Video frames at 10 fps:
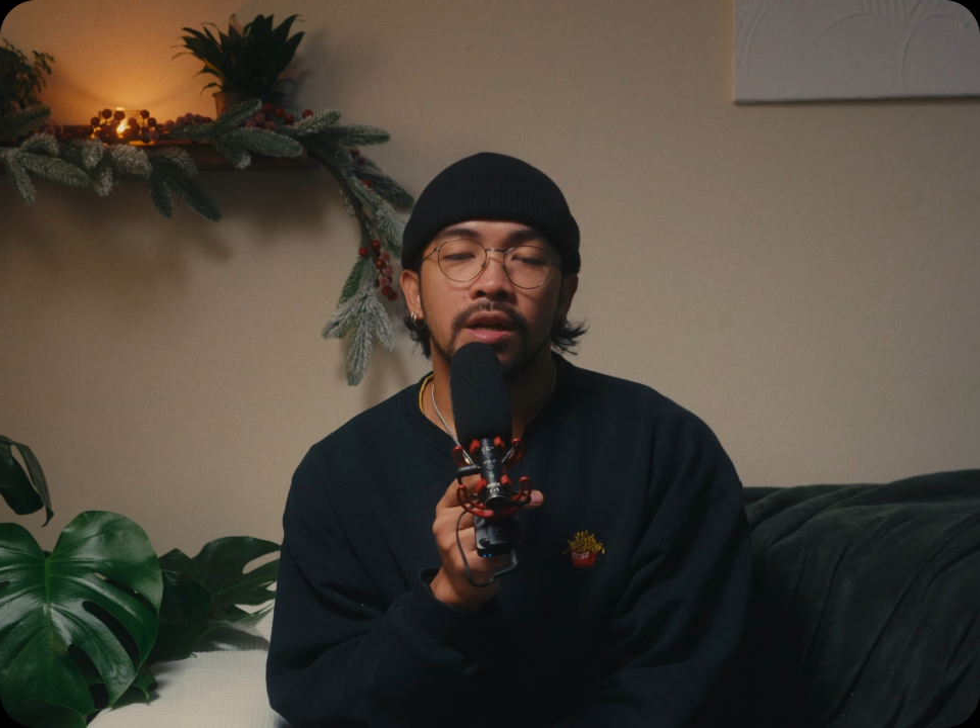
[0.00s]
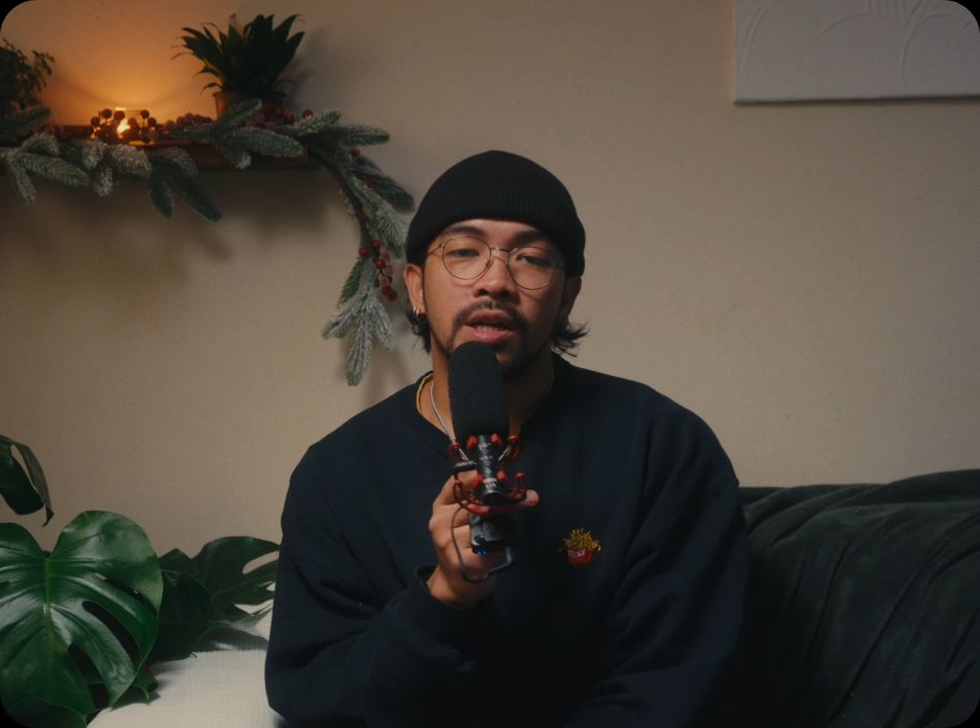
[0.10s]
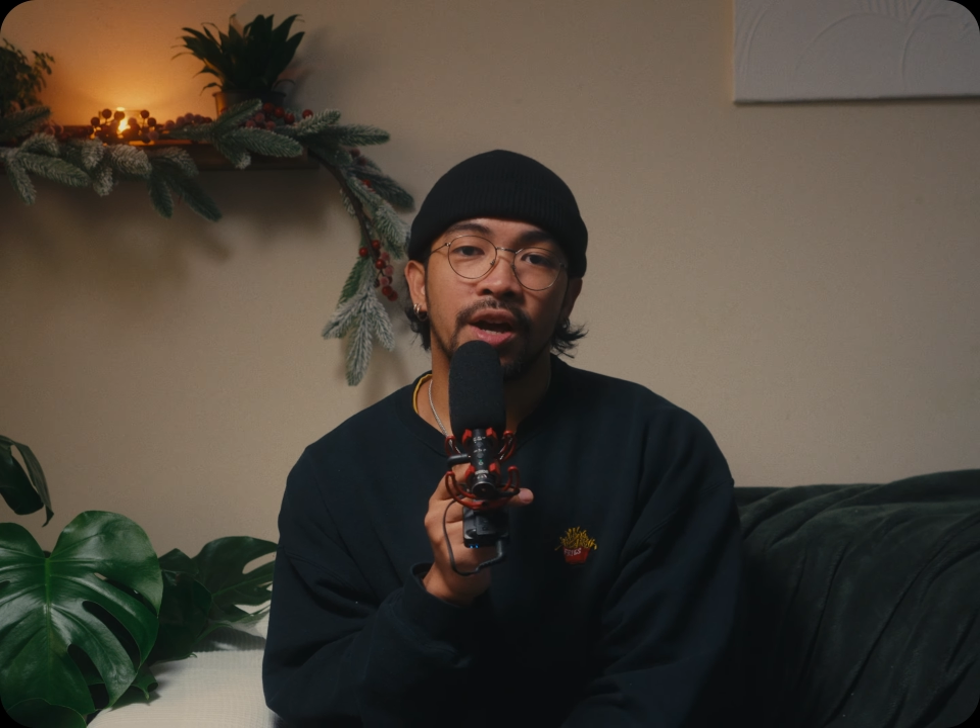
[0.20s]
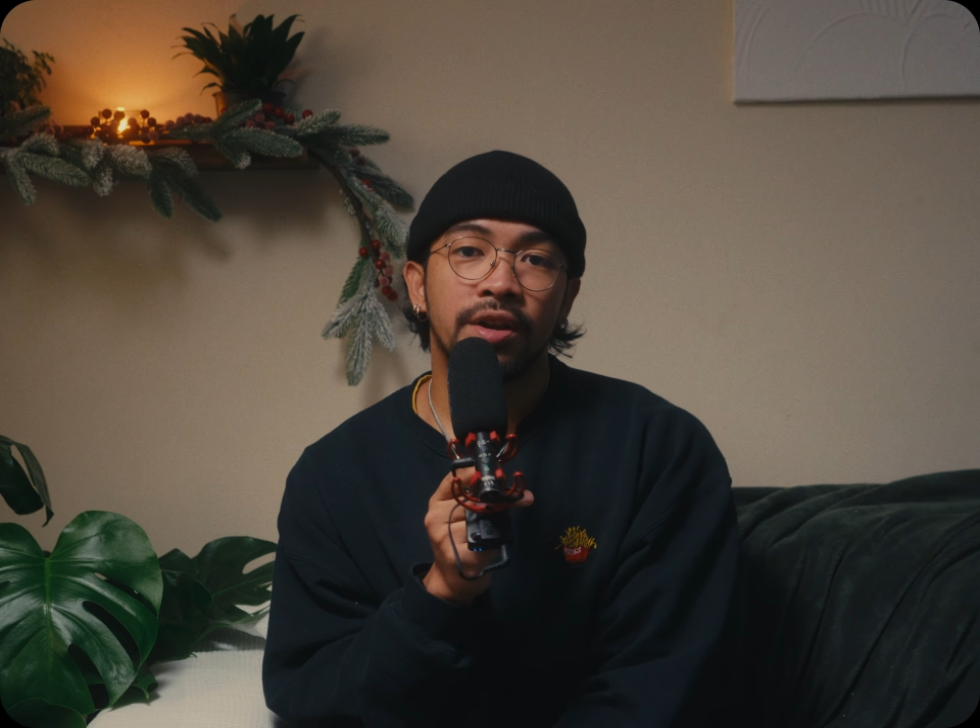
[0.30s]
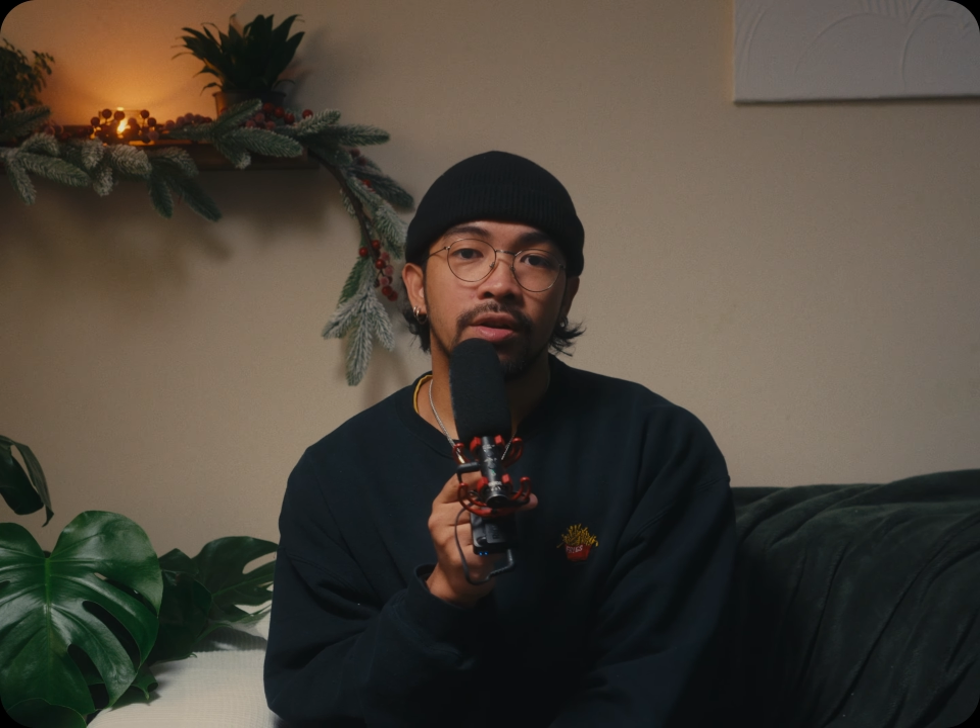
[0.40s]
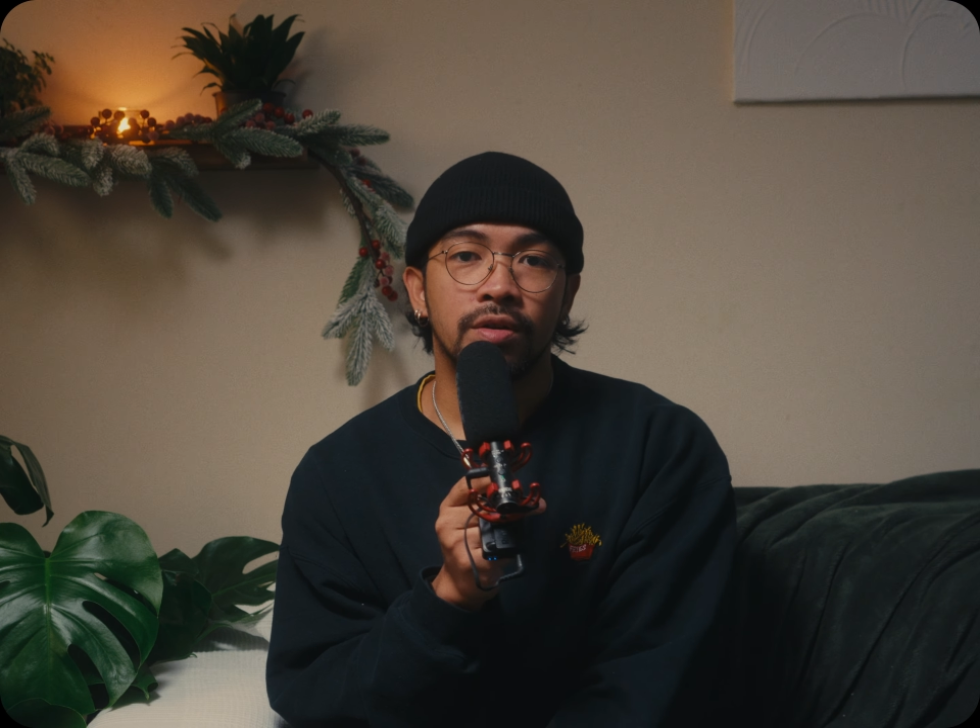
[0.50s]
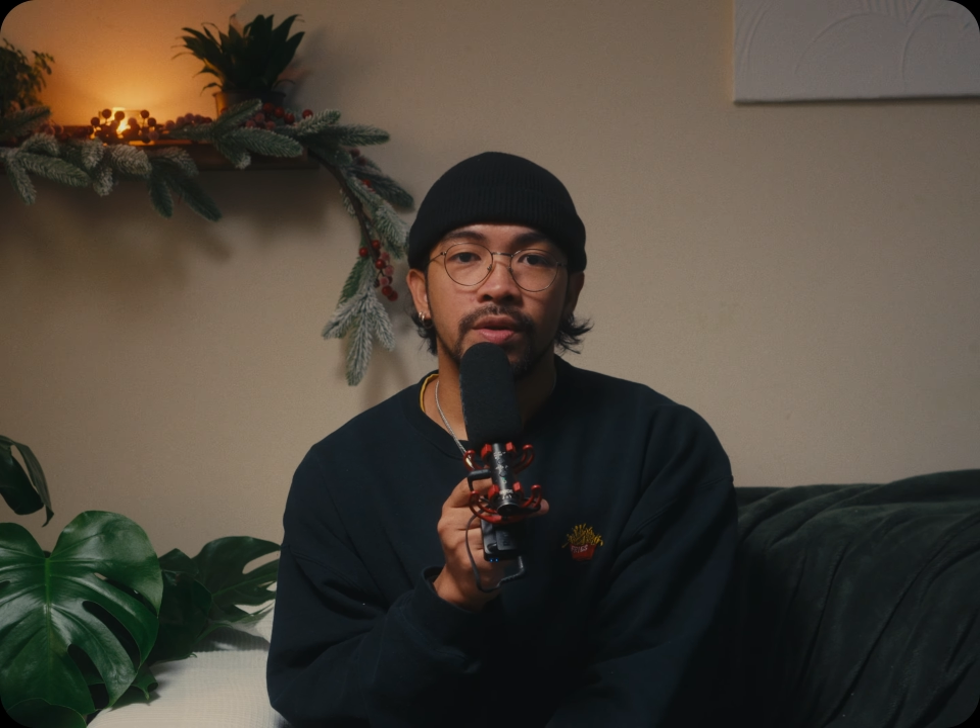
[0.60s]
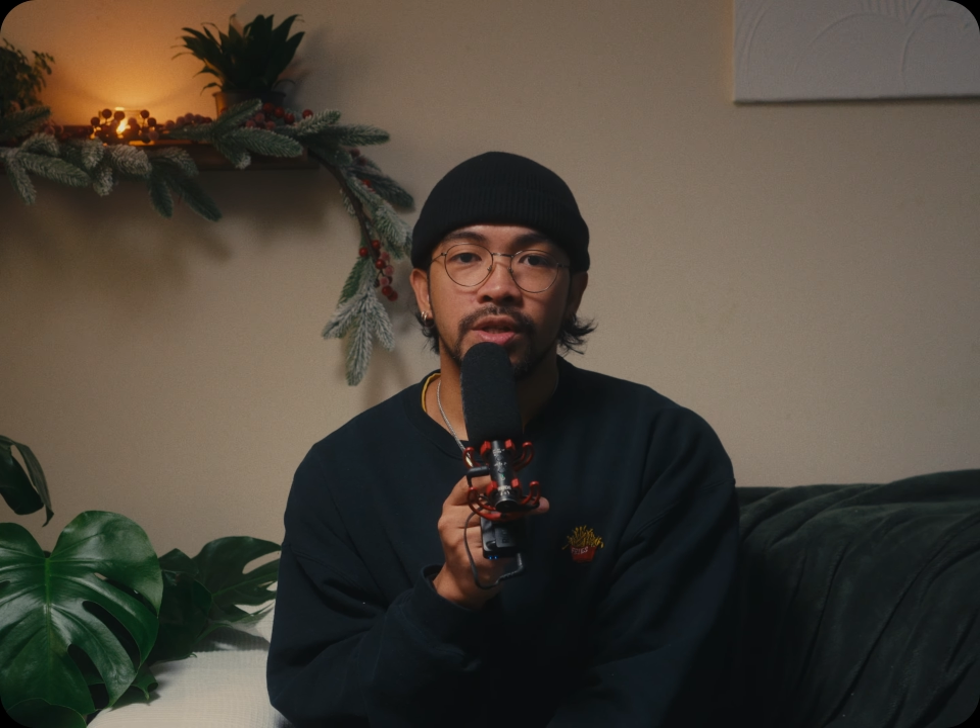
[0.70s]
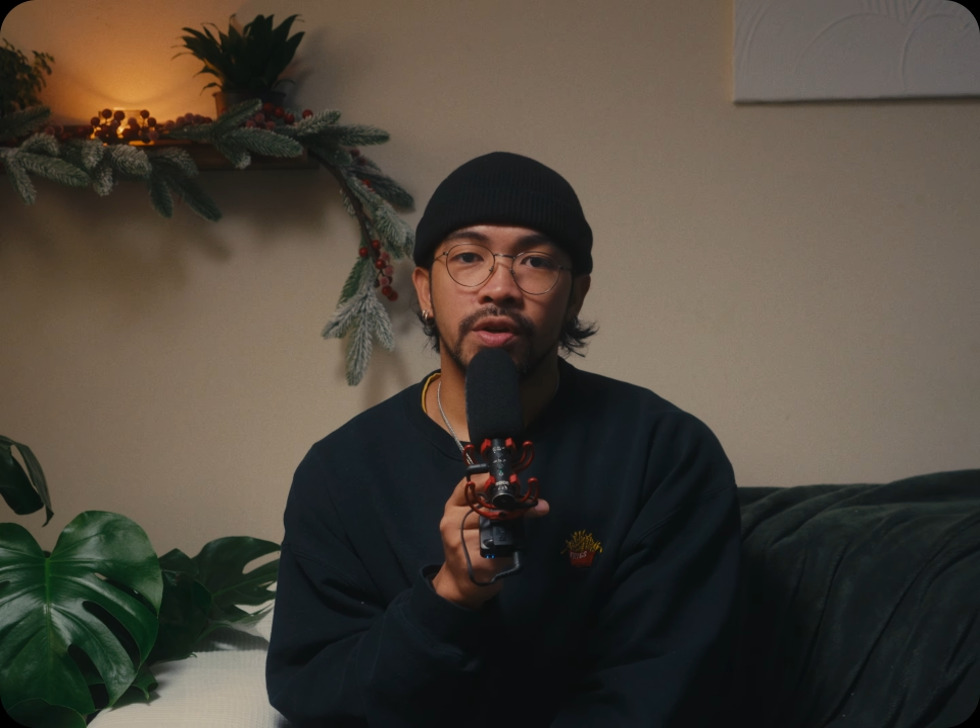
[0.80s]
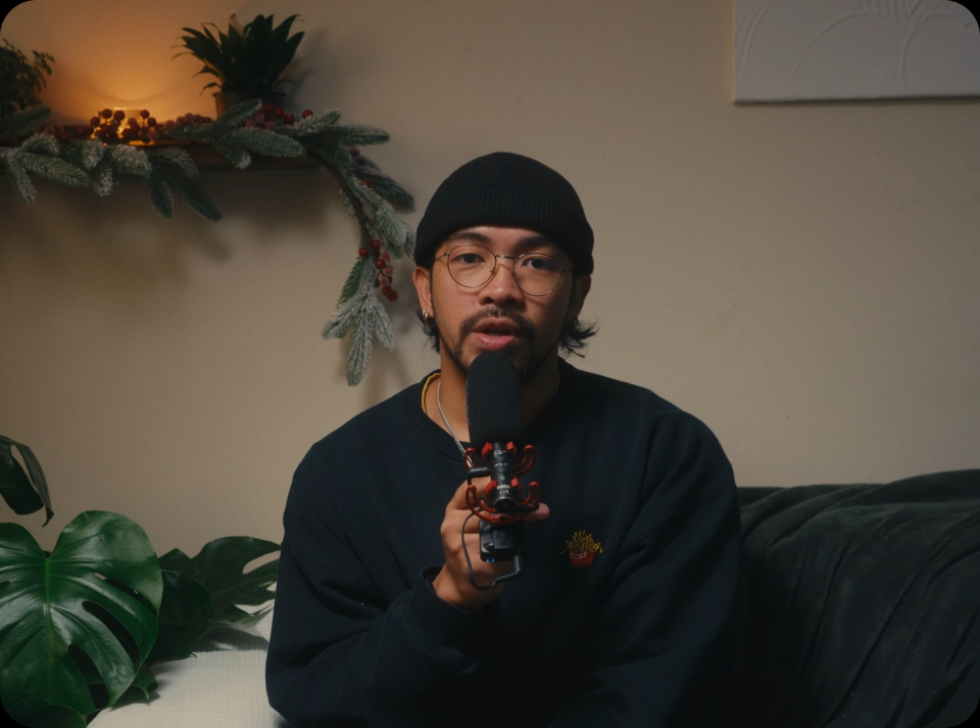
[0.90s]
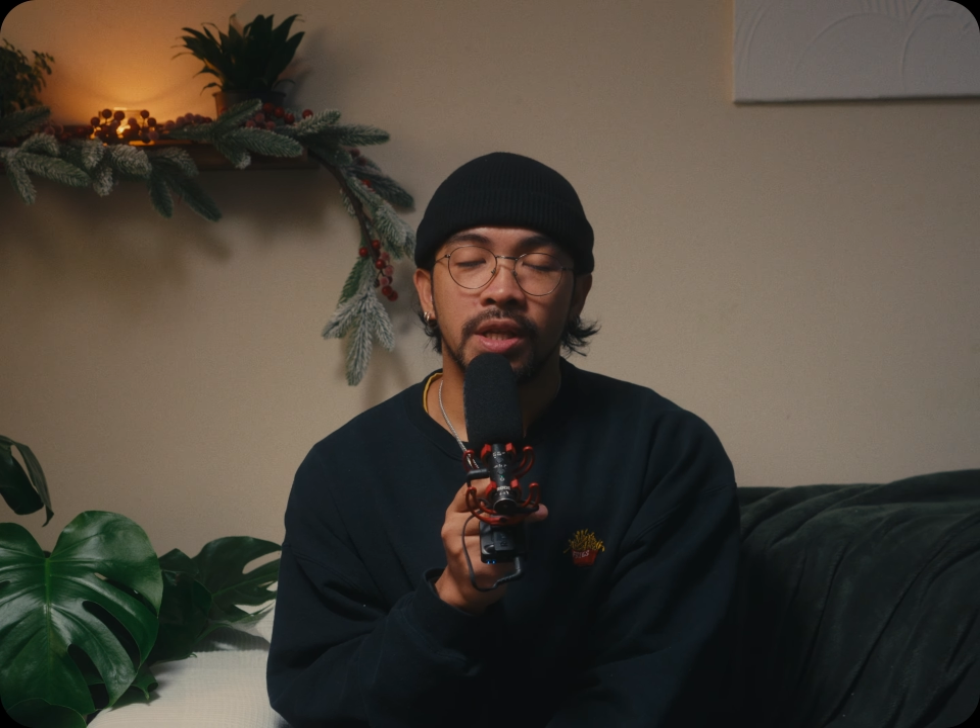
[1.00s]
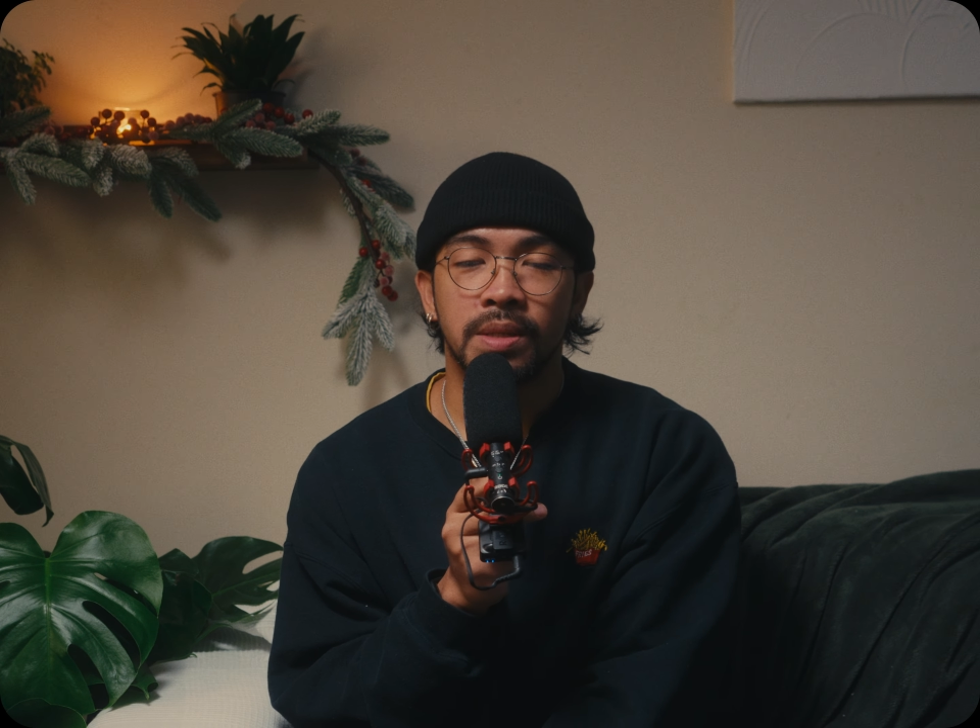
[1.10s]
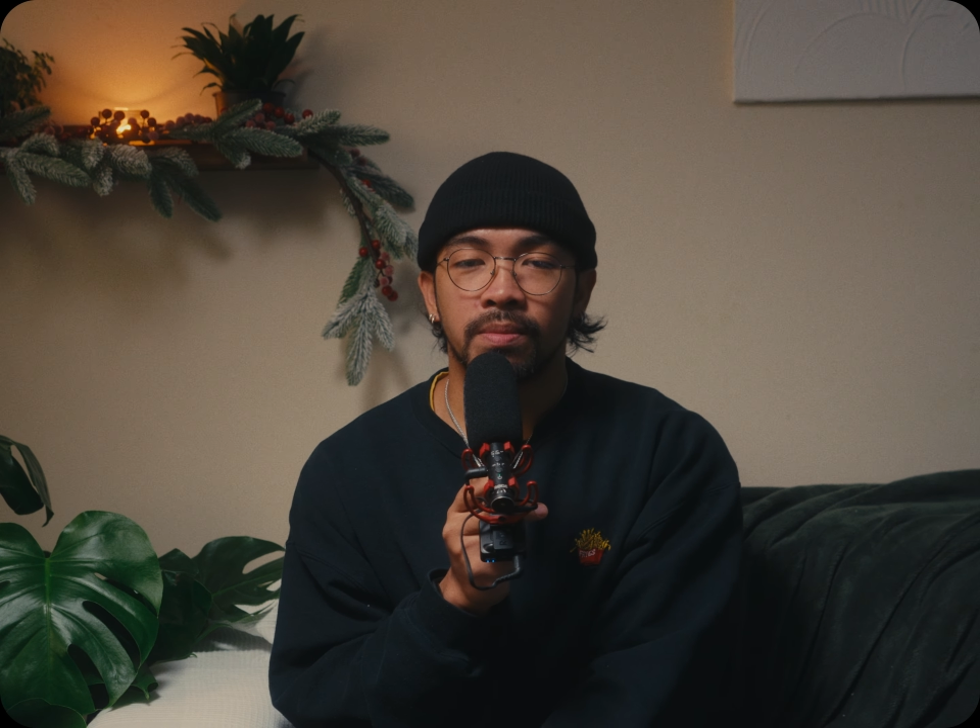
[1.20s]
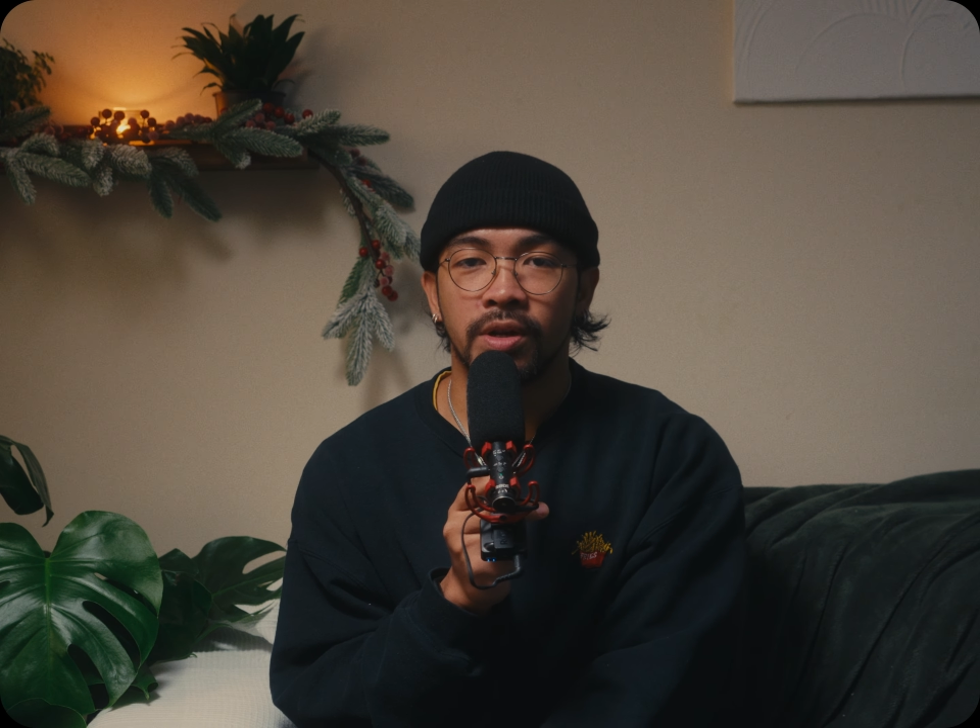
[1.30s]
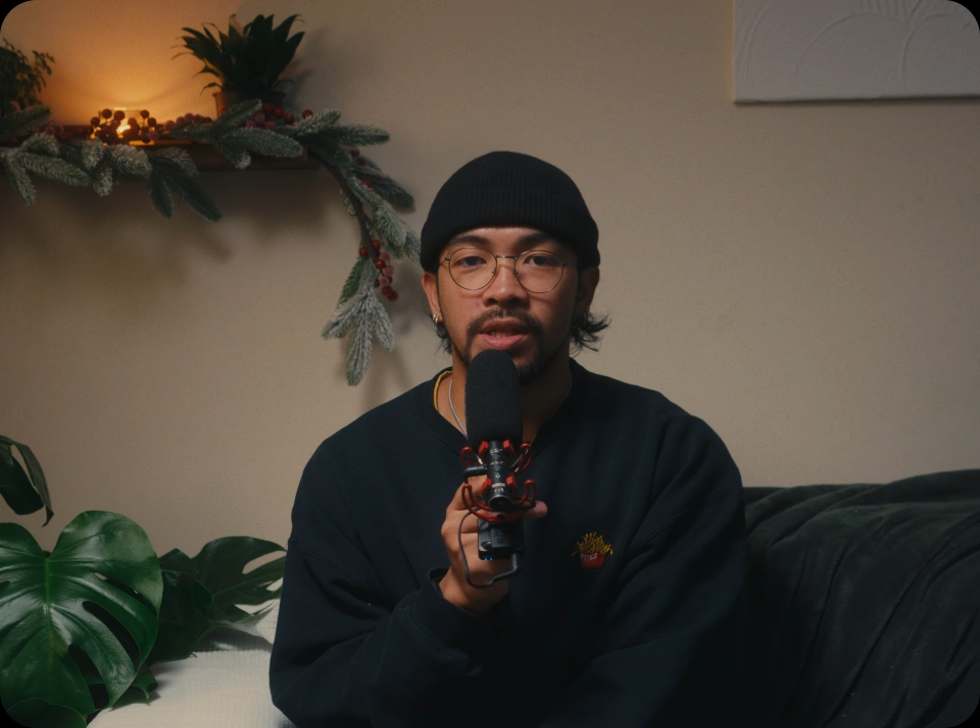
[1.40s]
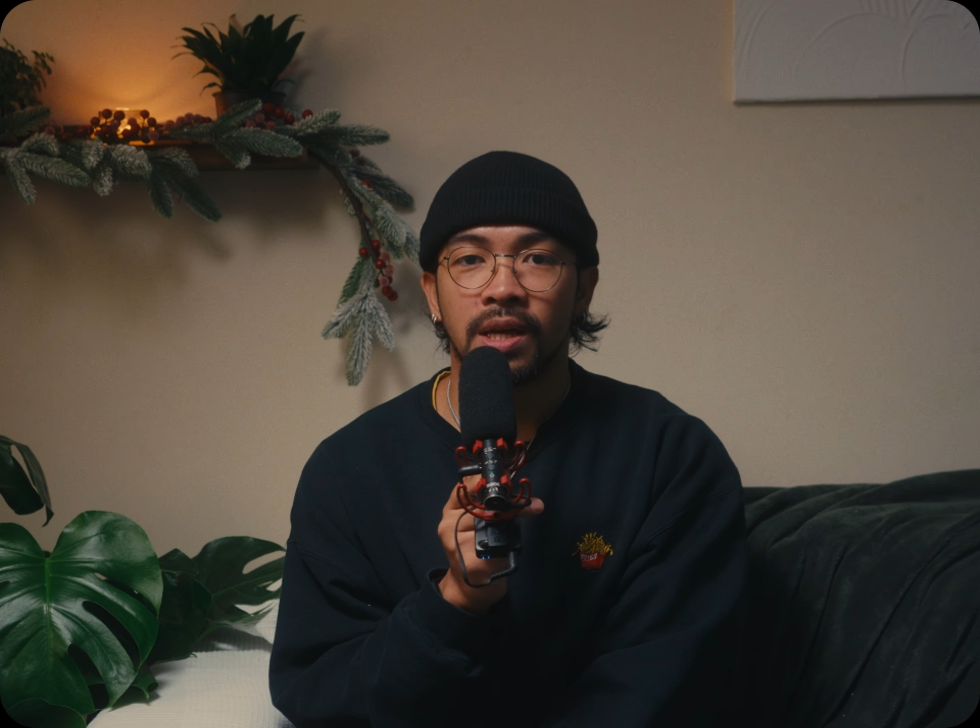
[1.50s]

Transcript: Now, I don't always shoot in this mode.